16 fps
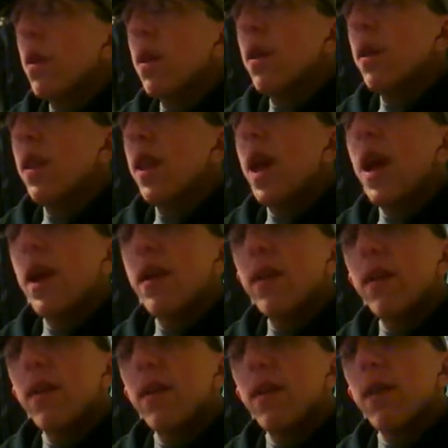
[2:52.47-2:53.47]
that,
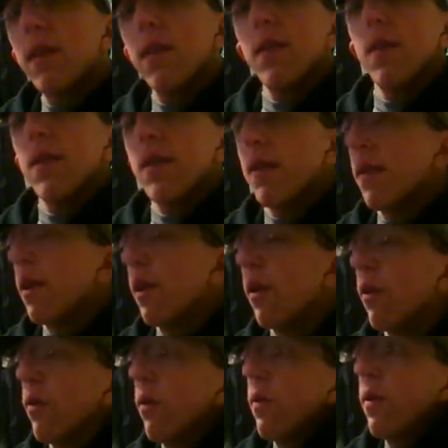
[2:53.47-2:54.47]
you
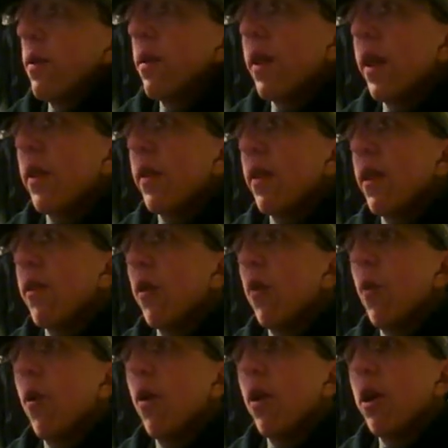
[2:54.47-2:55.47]
know, that, that's all
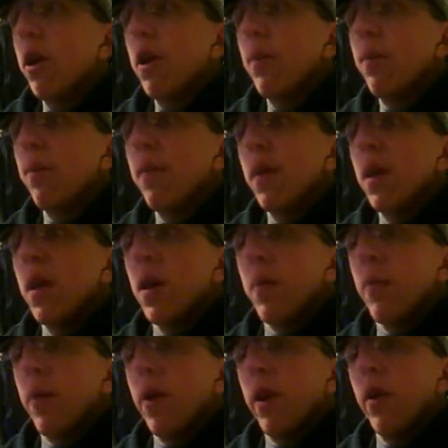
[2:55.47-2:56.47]
well and good,
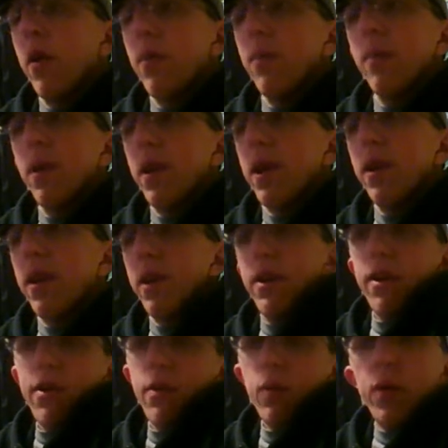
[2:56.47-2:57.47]
but it don't it, it
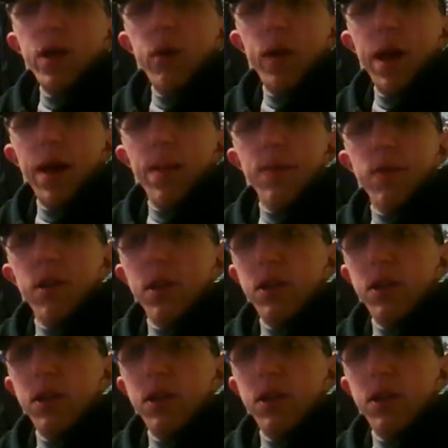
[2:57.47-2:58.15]
doesn't win you games.